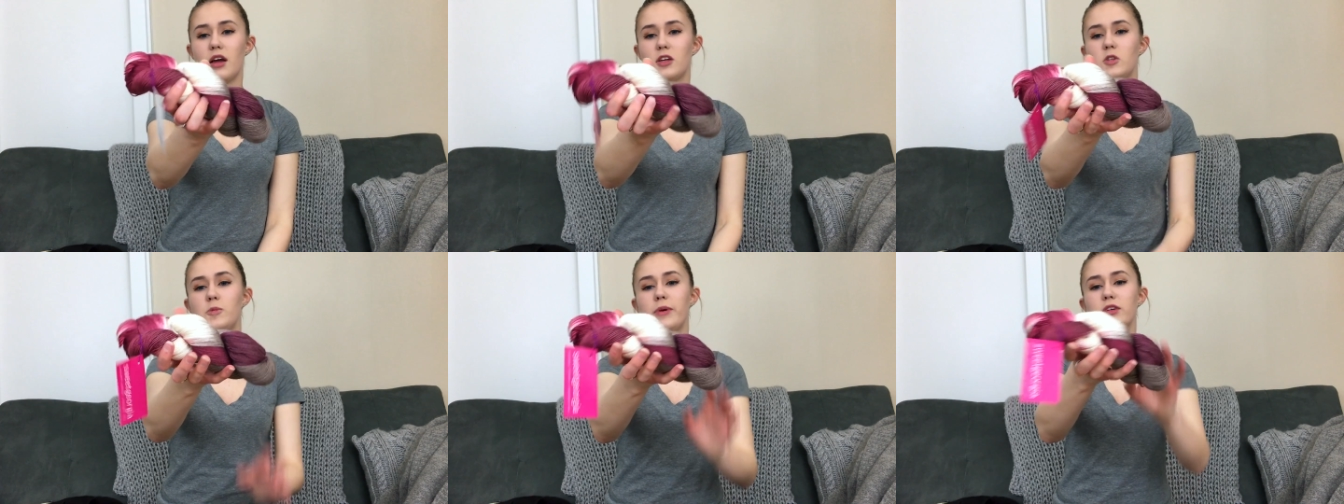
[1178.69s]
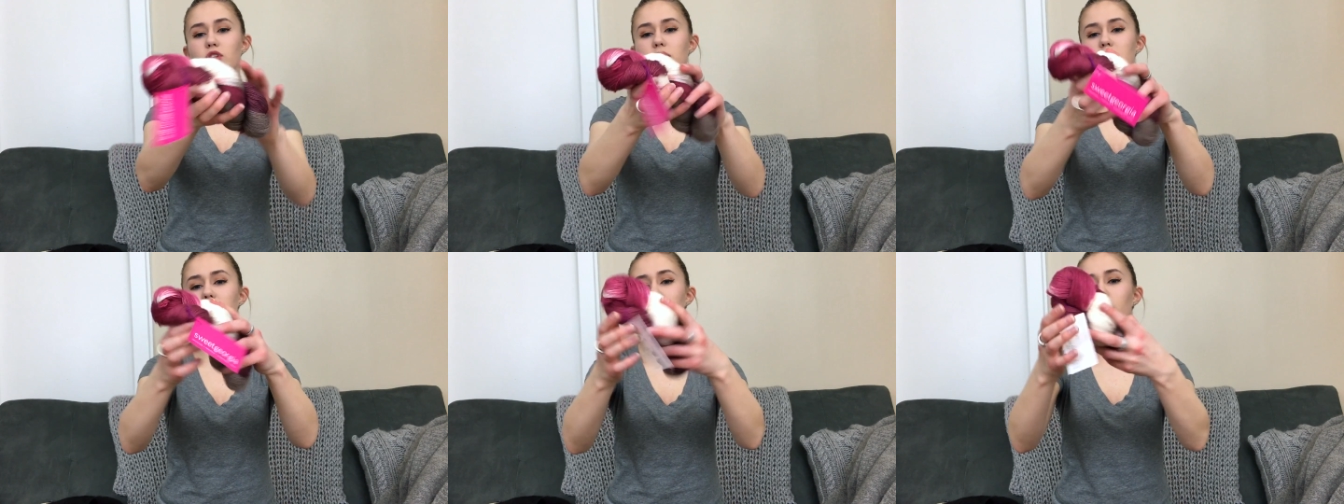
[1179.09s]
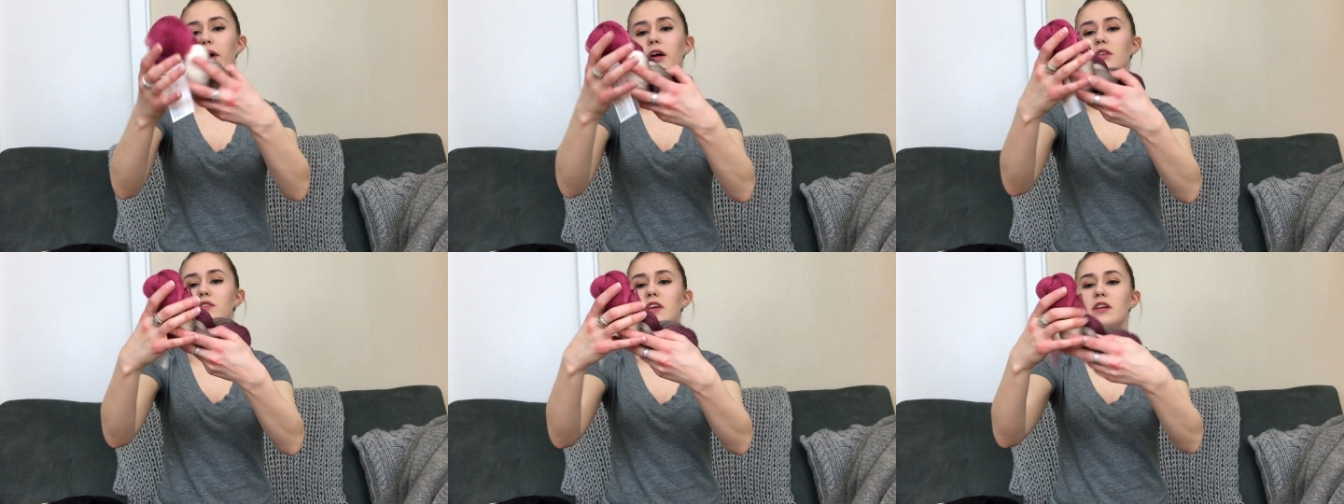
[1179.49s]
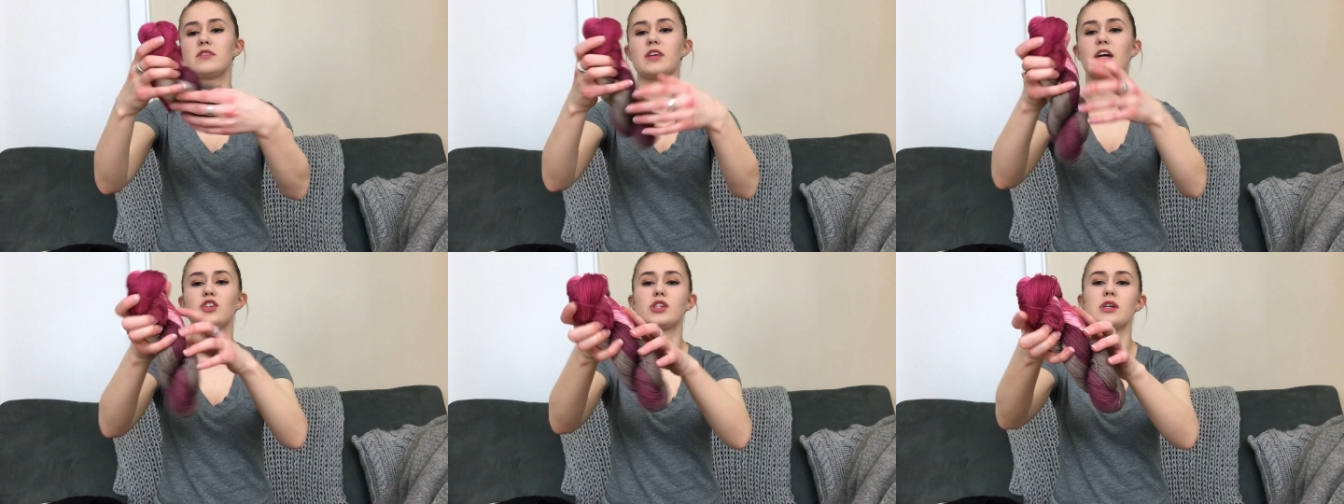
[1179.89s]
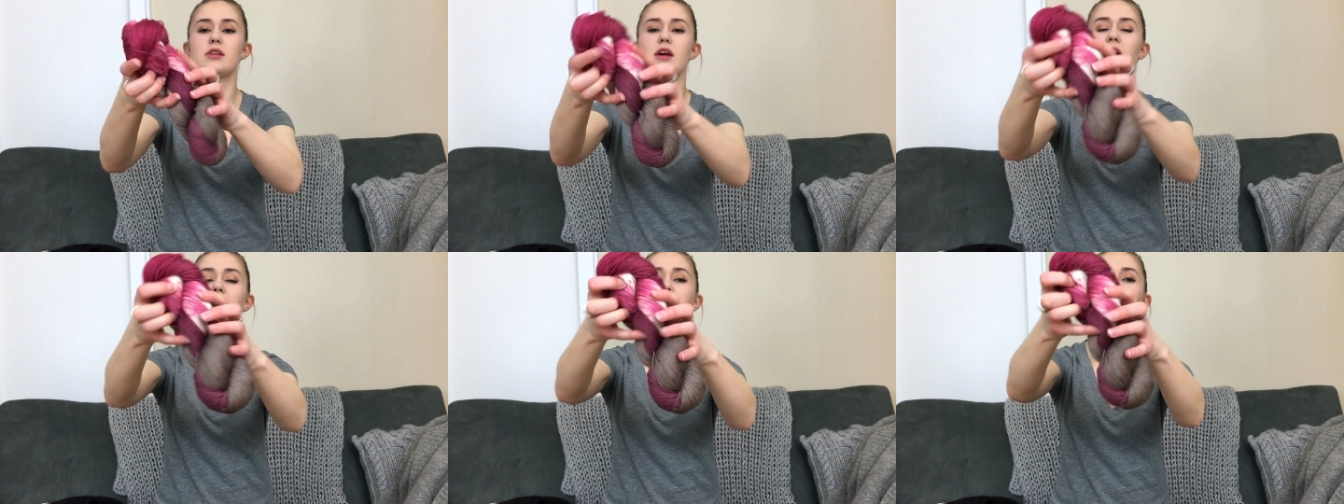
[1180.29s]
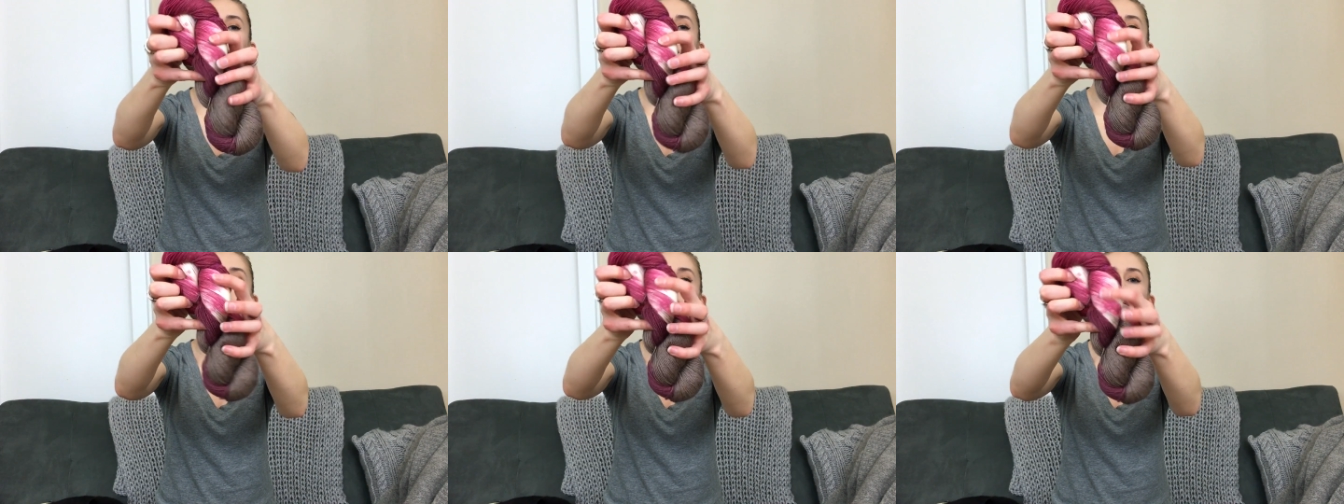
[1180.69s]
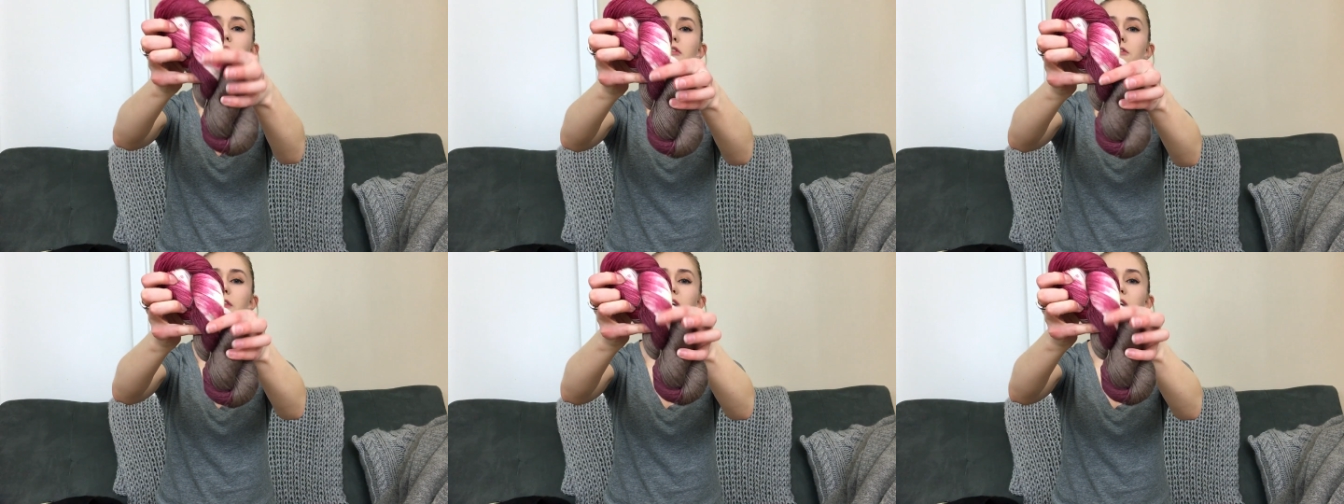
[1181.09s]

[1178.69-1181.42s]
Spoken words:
Especially, where is that section? I love